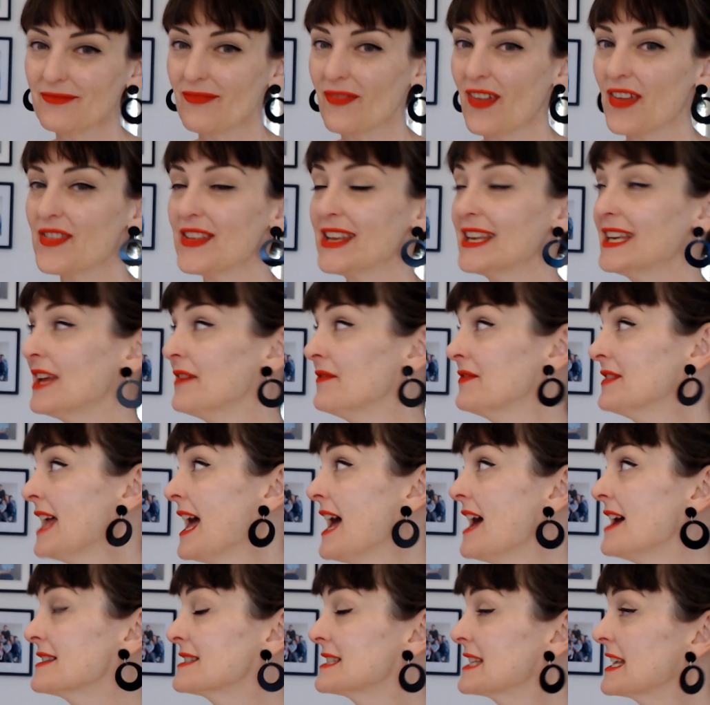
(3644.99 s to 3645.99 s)
The 11th
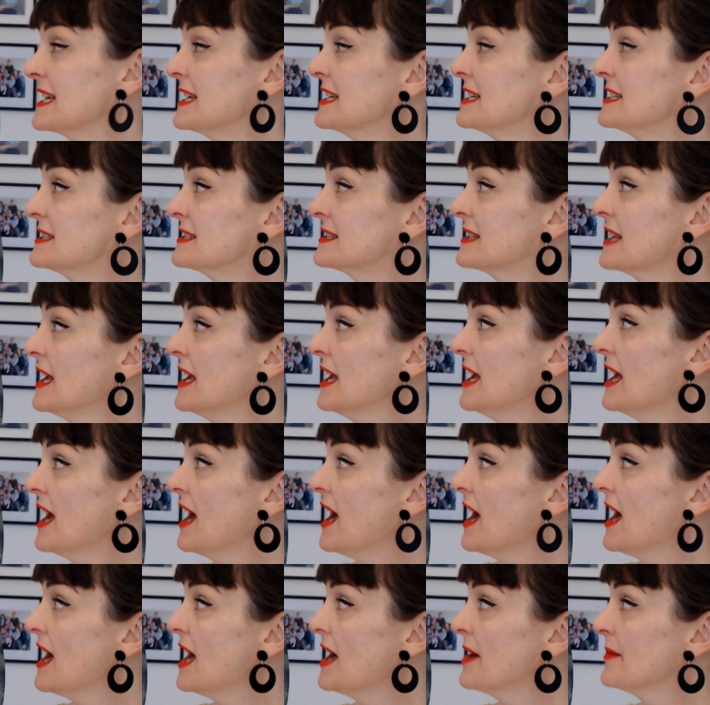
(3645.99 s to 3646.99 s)
house is
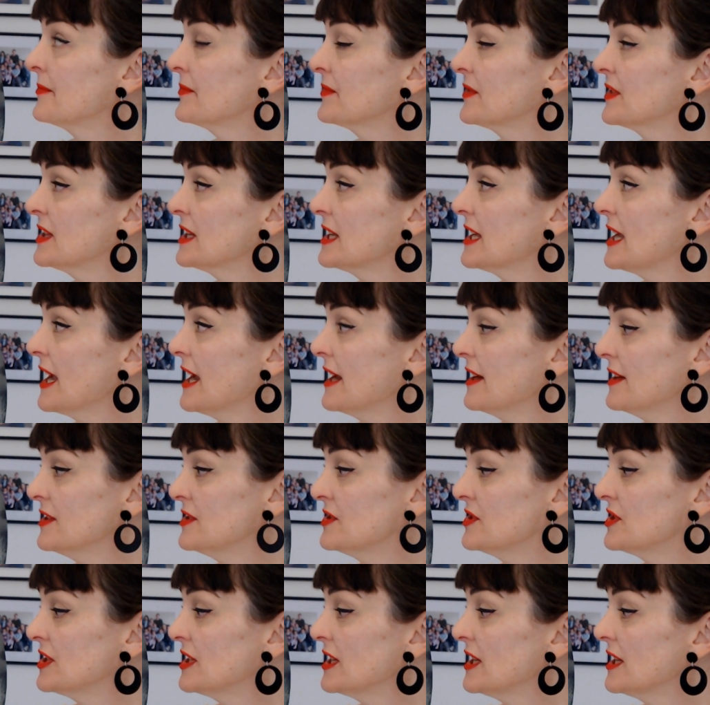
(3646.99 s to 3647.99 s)
the
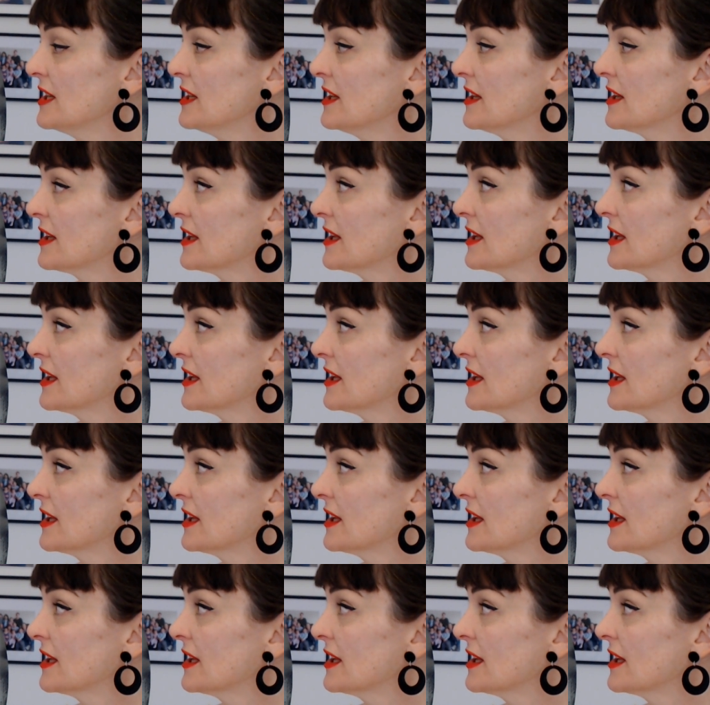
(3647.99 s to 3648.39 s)
energy